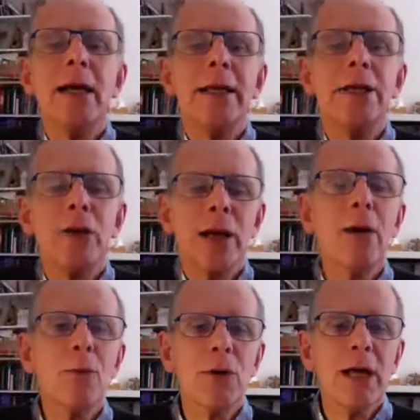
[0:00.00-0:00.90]
I need your
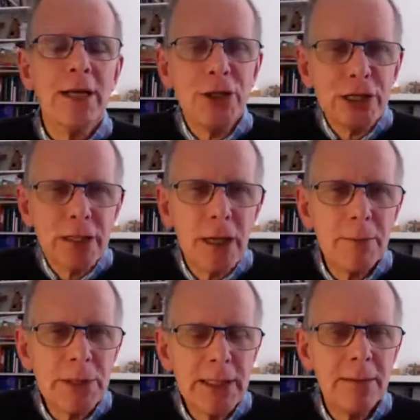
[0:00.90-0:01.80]
help. Just
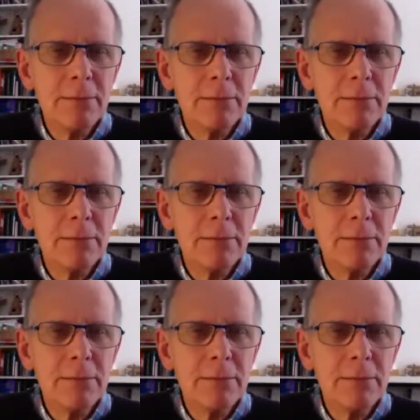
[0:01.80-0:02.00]
come to him.